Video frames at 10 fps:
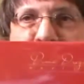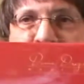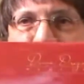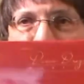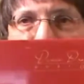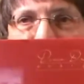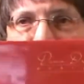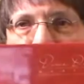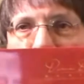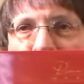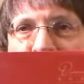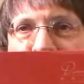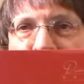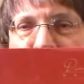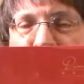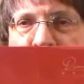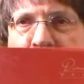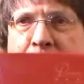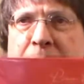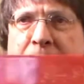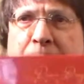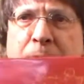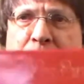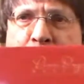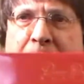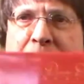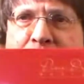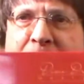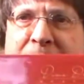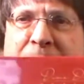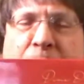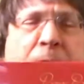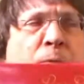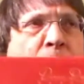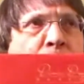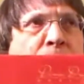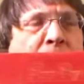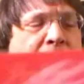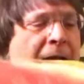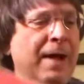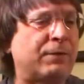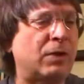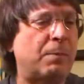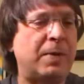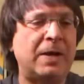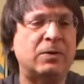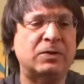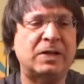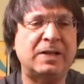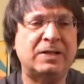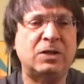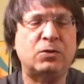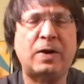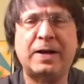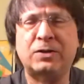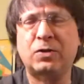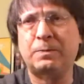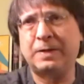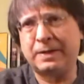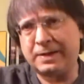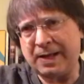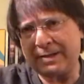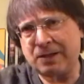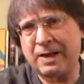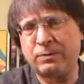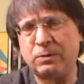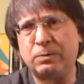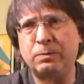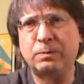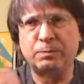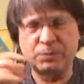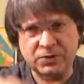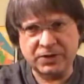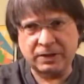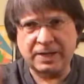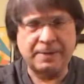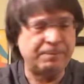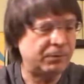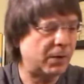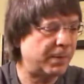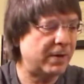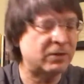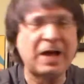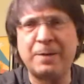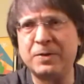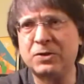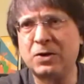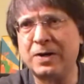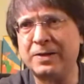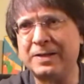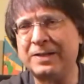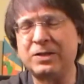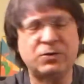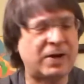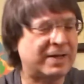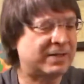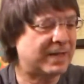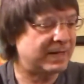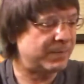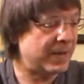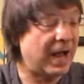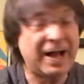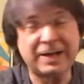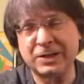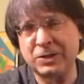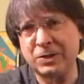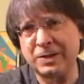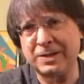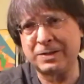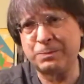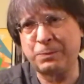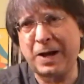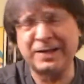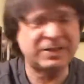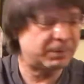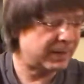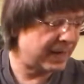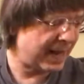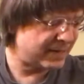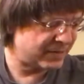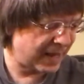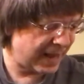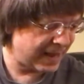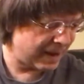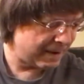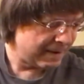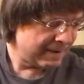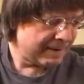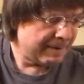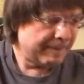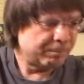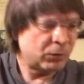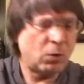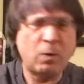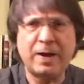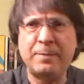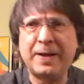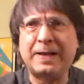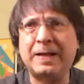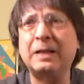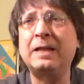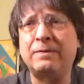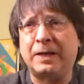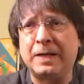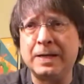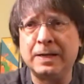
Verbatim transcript: The Dixie Dregs, What If? They were the main reason, they were, like, after the Beatles, the Dixie Dregs took me to the next level musically. The Beatles got me started. The Dixie Dregs said to me, I could do this possibly as a uh, way of making a living.